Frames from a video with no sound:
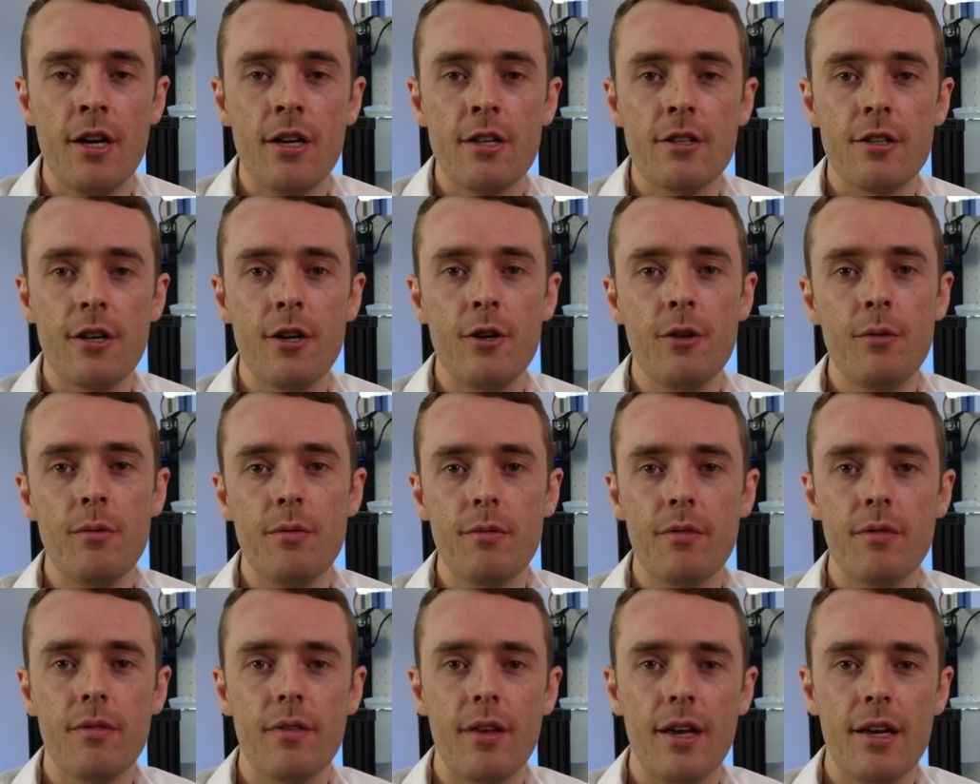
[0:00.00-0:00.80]
So,
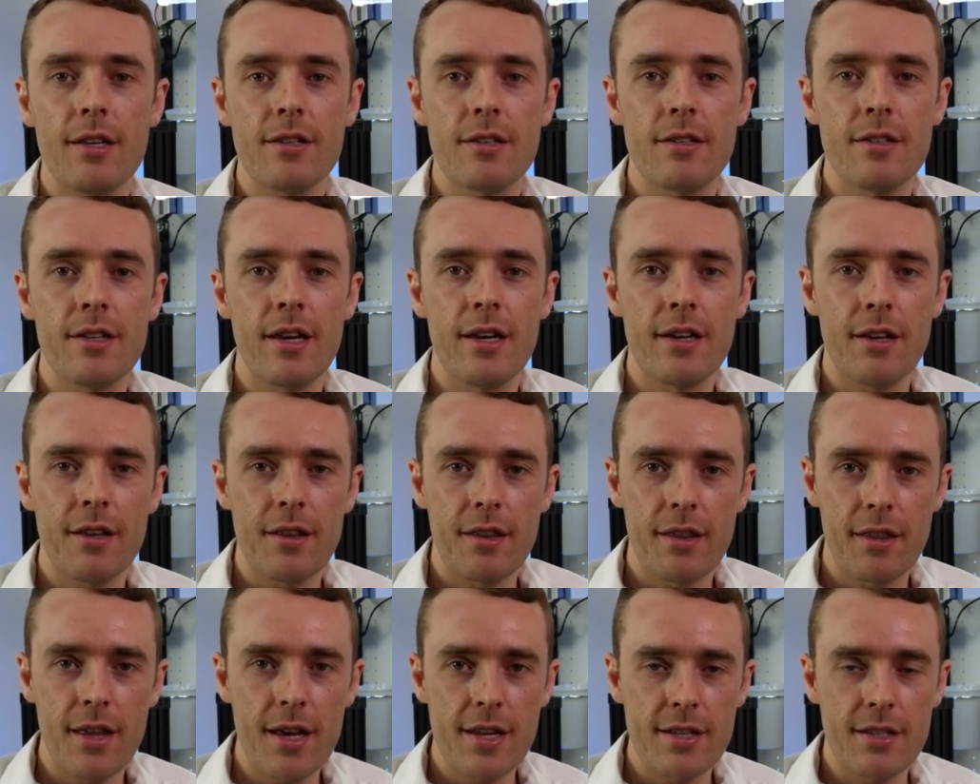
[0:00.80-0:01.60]
as I said,
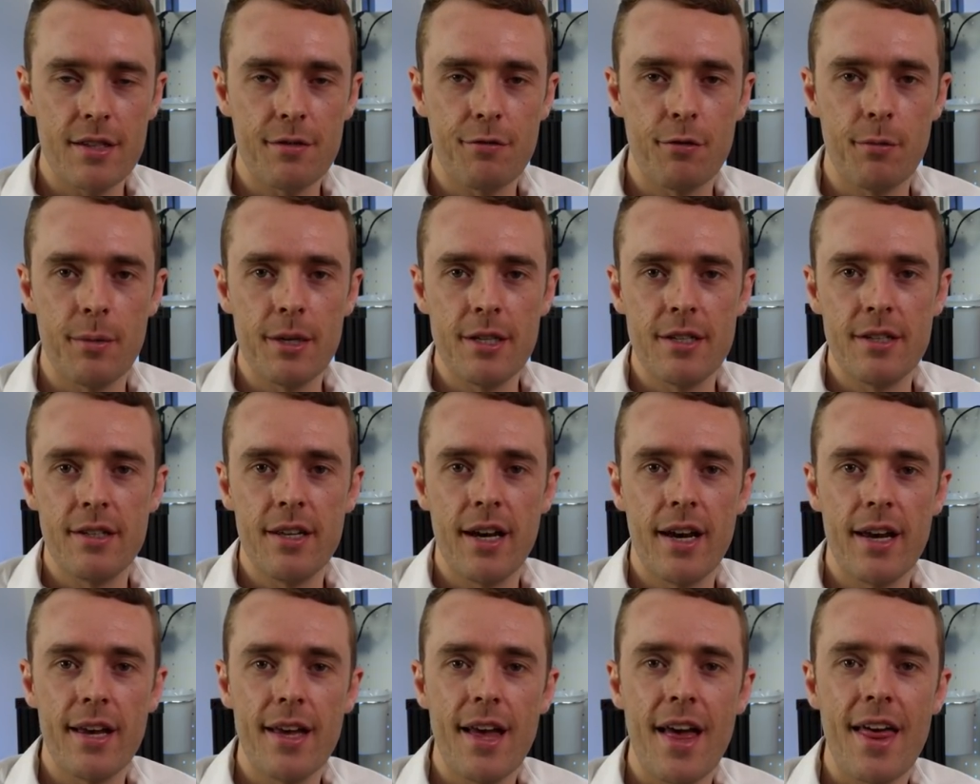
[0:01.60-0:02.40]
that's it for me
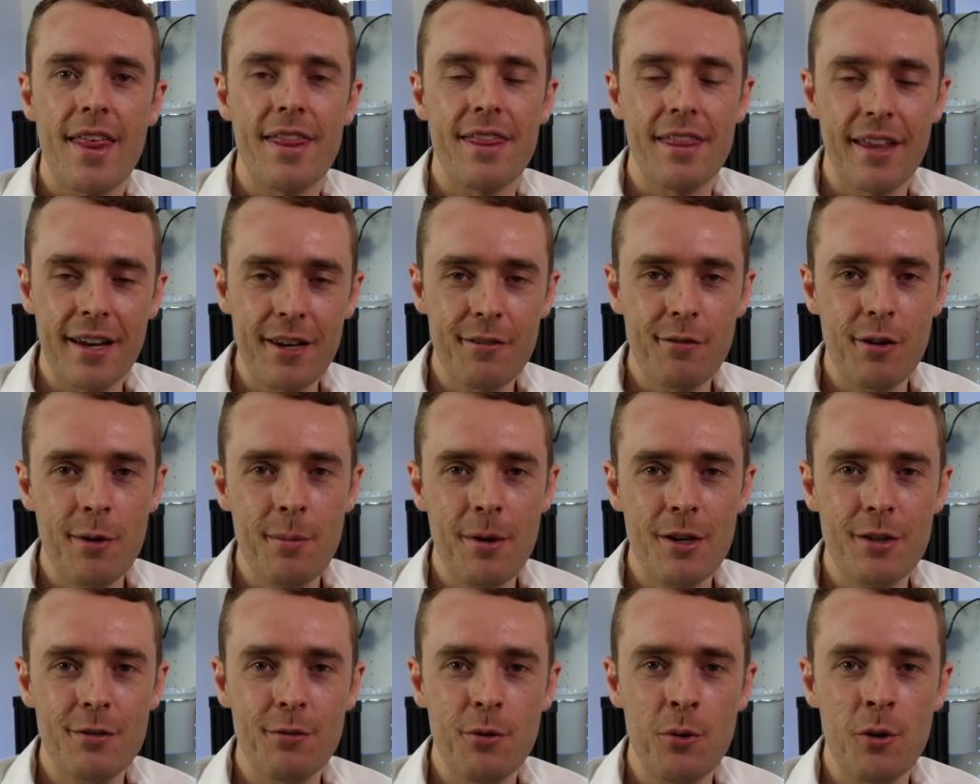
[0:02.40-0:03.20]
today. Thank you very
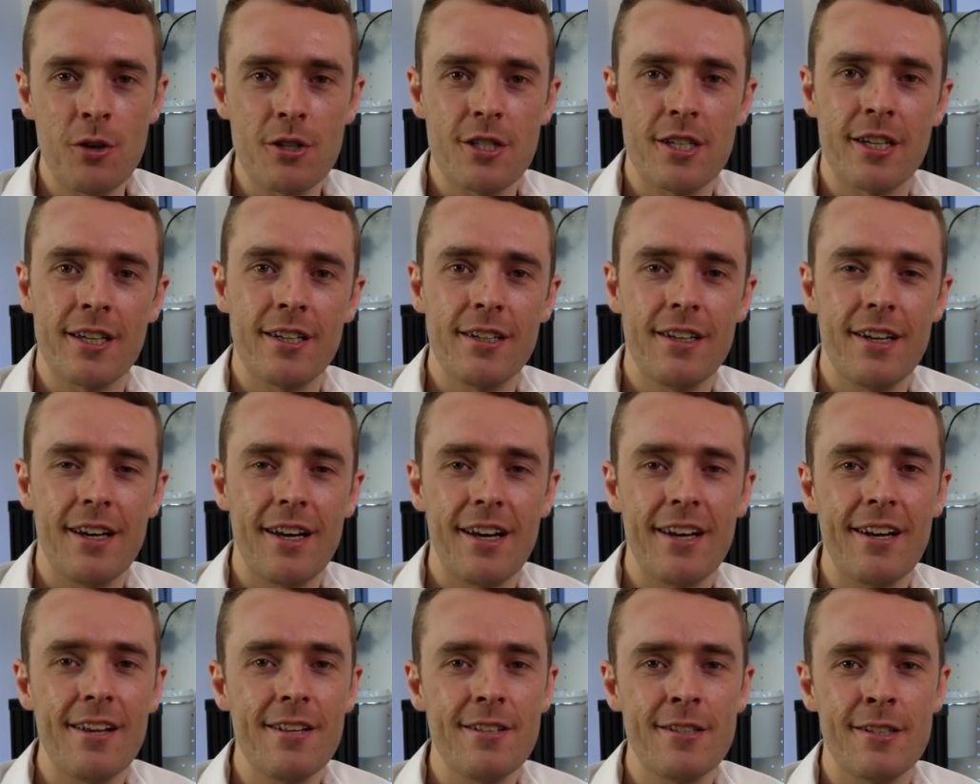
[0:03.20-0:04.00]
much for watching,
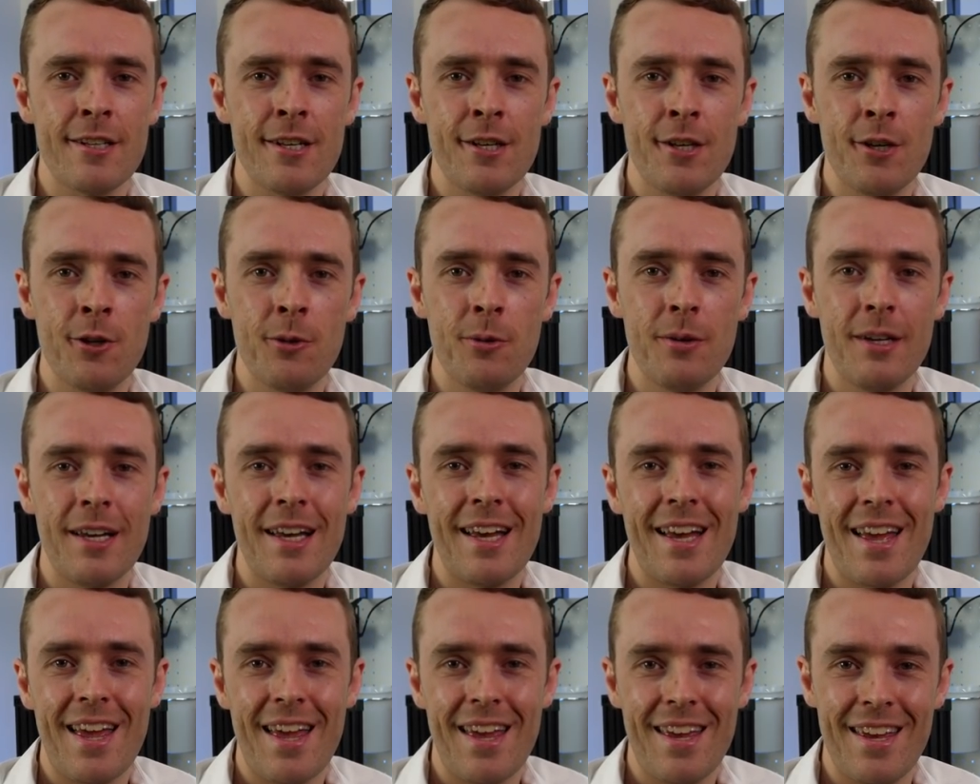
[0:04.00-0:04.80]
and I'll see you
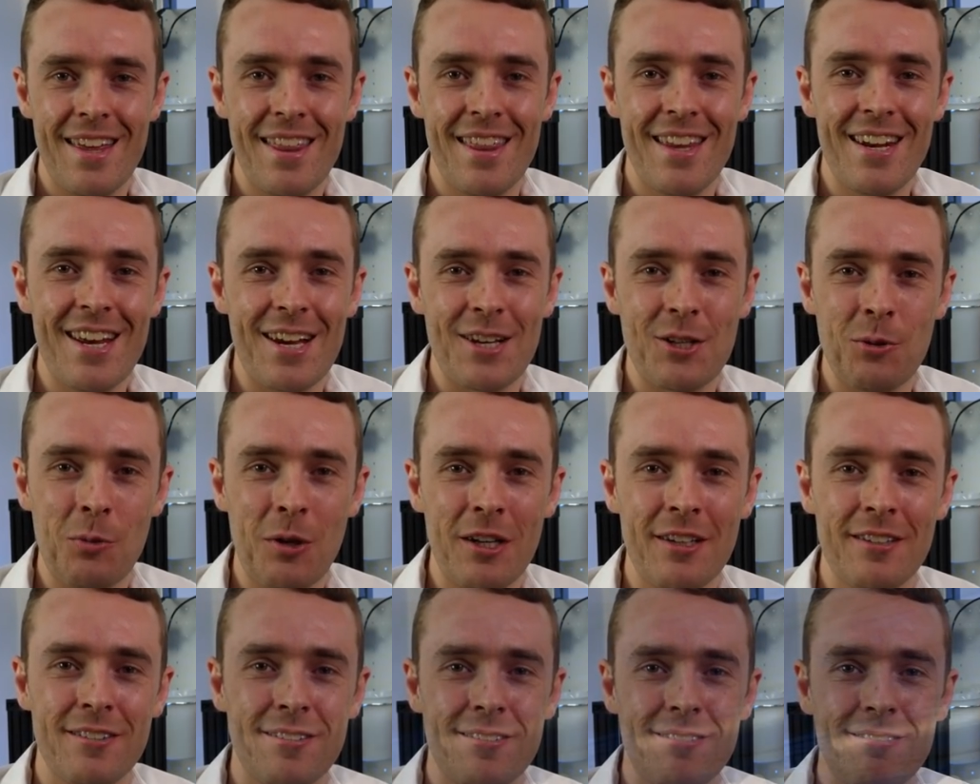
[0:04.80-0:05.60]
in the next
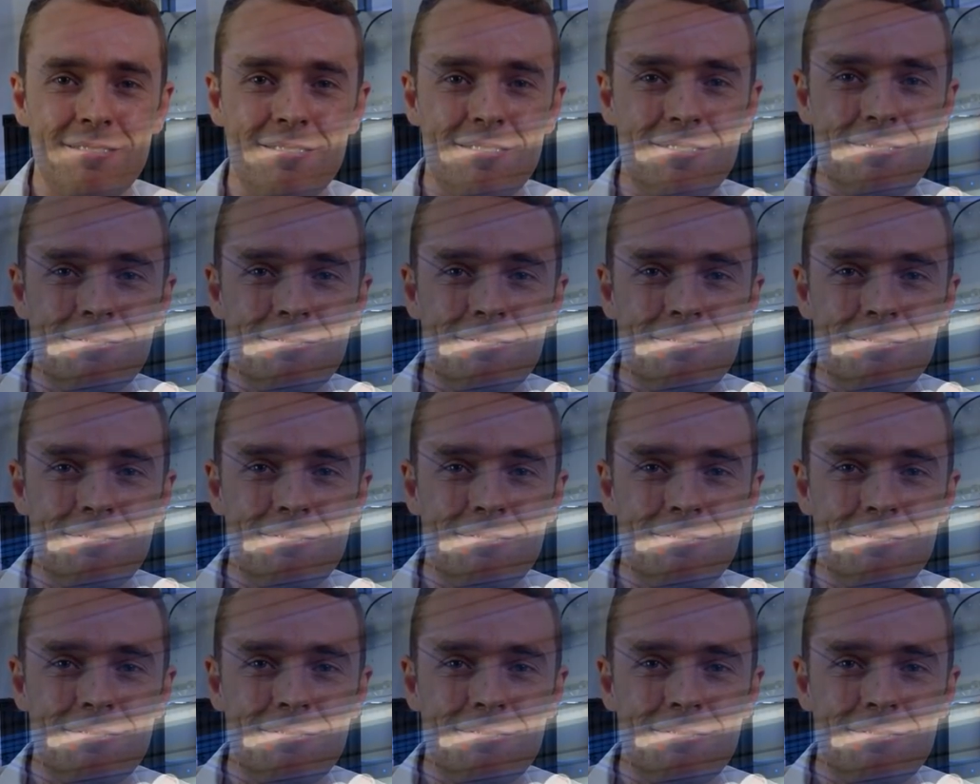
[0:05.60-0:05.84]
one.